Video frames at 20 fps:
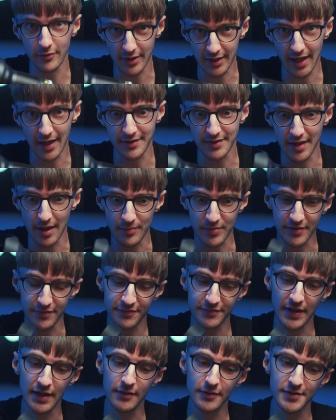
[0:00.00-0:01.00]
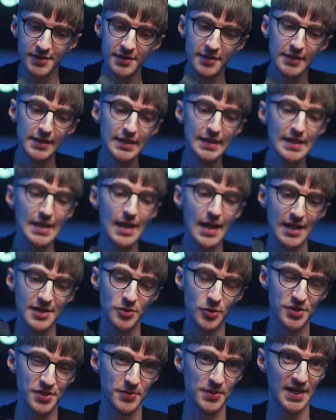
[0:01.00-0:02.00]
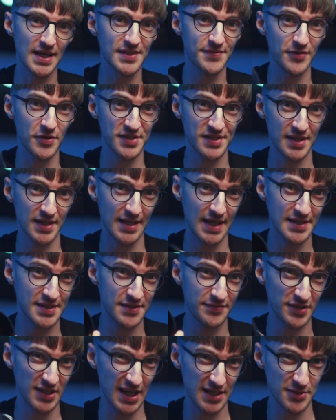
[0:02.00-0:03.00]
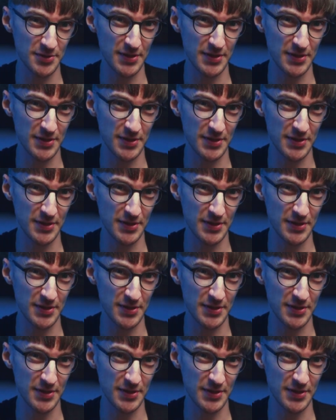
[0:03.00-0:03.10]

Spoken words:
or, again, depth of field. It's also a nice versatile lens if you like